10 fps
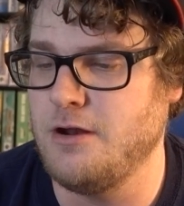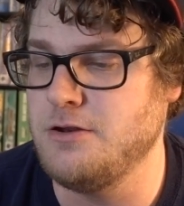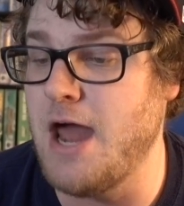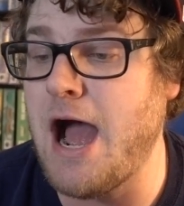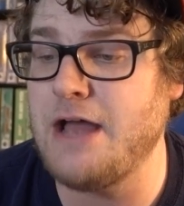
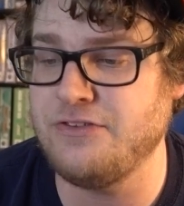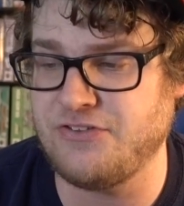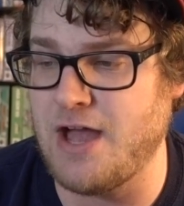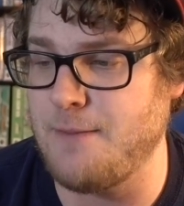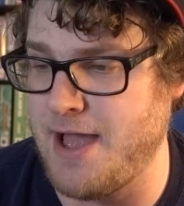
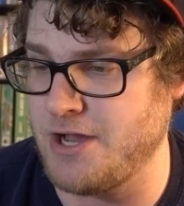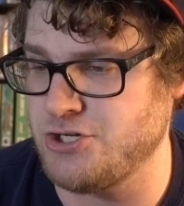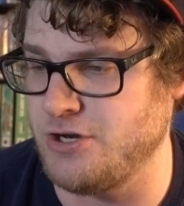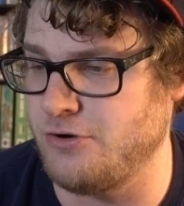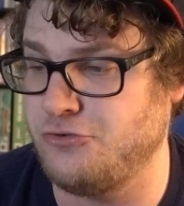non-stop
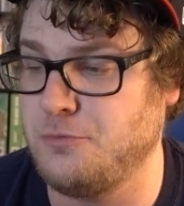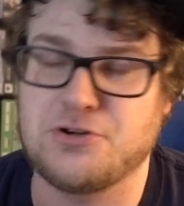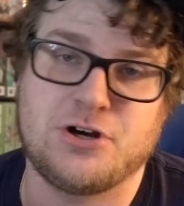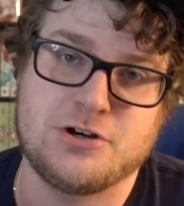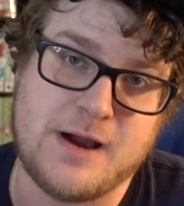action or
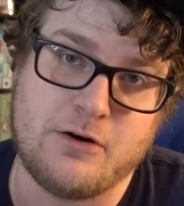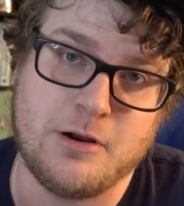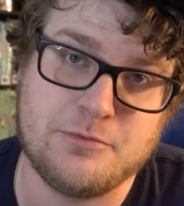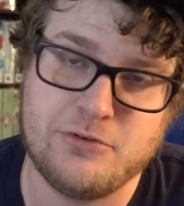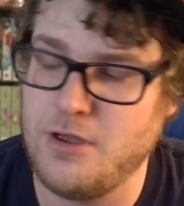supercharged
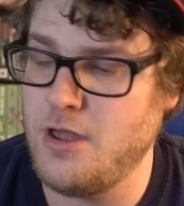power-ups.